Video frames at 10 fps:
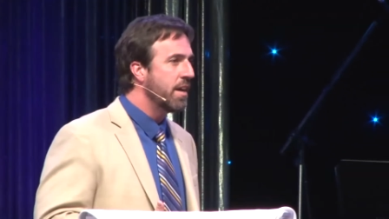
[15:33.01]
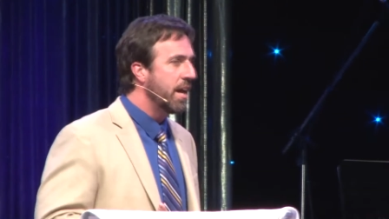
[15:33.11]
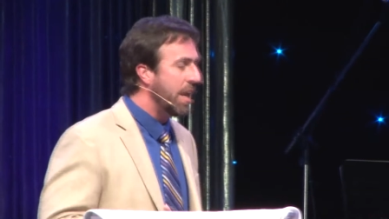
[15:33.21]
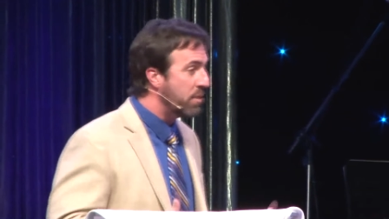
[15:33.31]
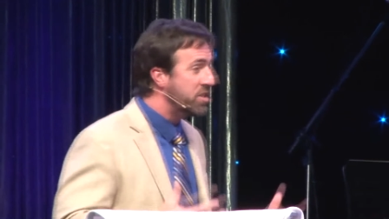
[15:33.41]

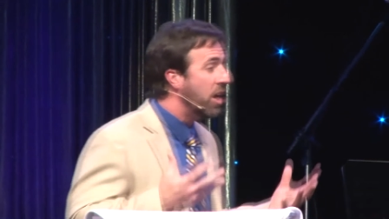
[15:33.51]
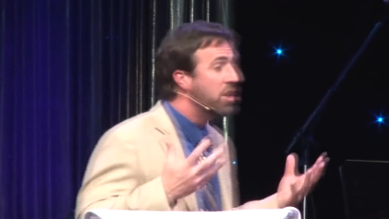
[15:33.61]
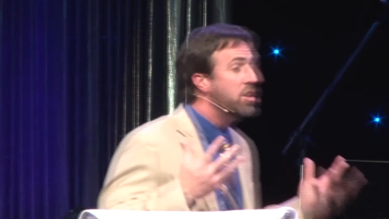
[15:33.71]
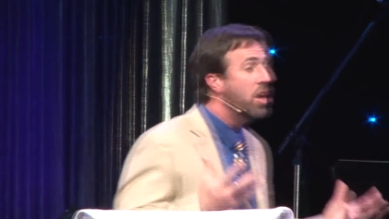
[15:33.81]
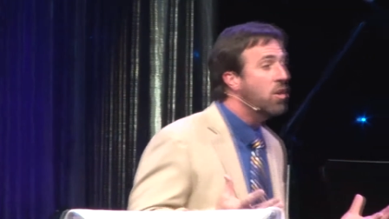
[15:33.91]
And I was
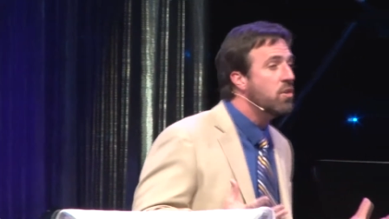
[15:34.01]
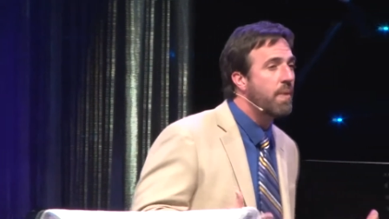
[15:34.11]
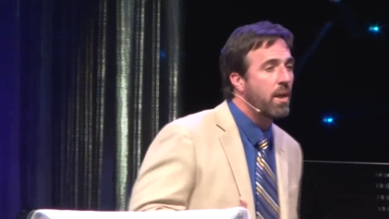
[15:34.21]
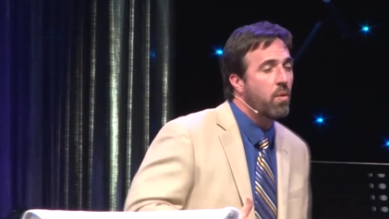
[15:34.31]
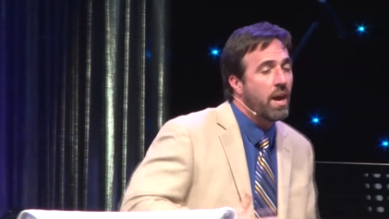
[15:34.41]
alone.
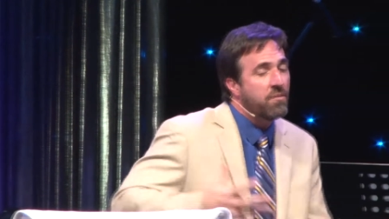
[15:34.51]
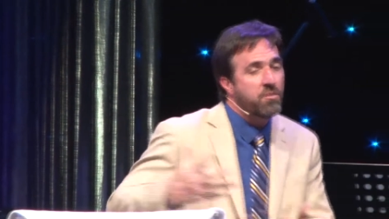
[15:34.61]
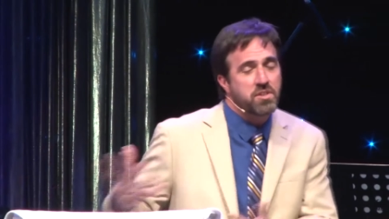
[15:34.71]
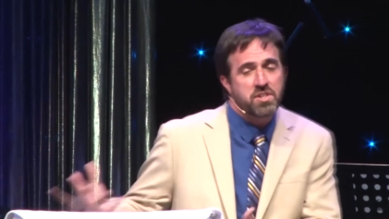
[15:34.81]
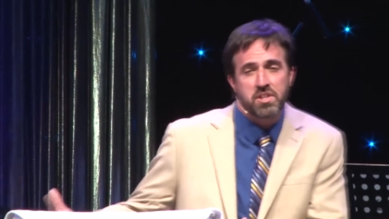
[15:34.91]
My wife
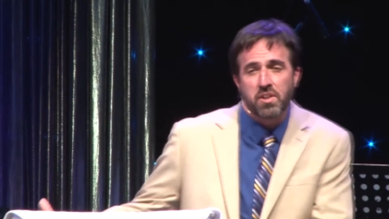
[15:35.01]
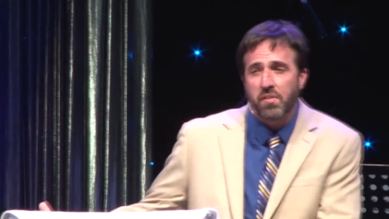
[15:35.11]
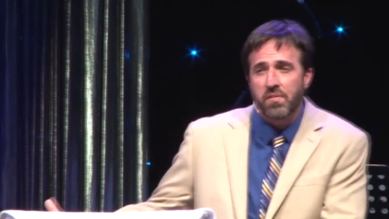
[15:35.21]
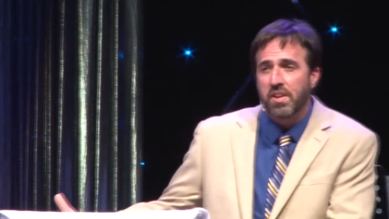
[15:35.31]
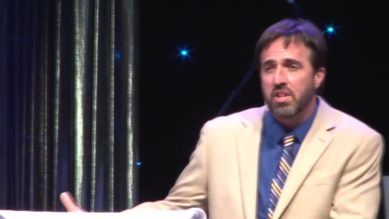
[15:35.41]
was still
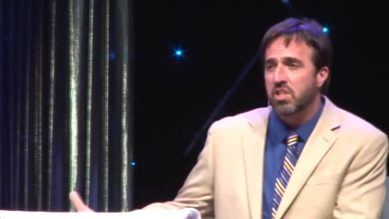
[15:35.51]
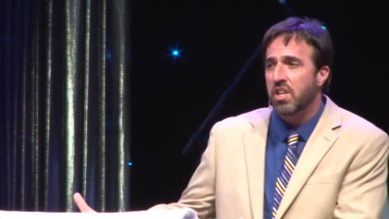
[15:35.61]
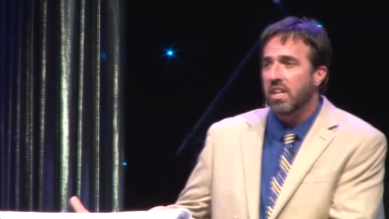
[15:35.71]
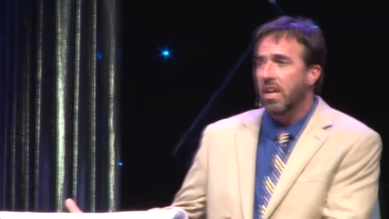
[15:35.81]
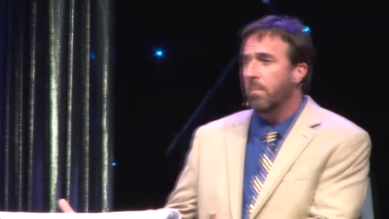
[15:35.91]

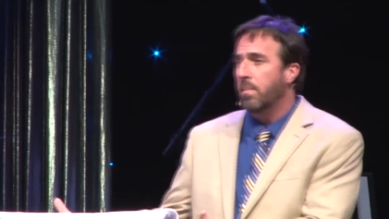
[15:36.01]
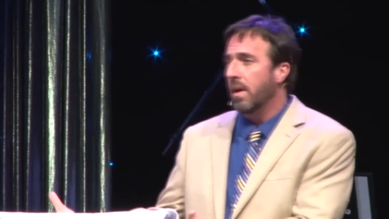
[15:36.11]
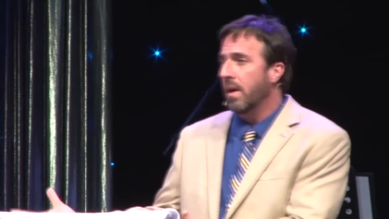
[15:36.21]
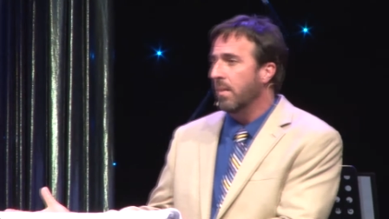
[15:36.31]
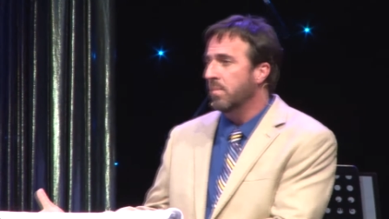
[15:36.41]
finishing up
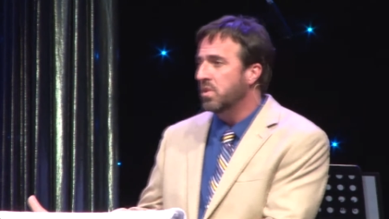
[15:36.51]
um,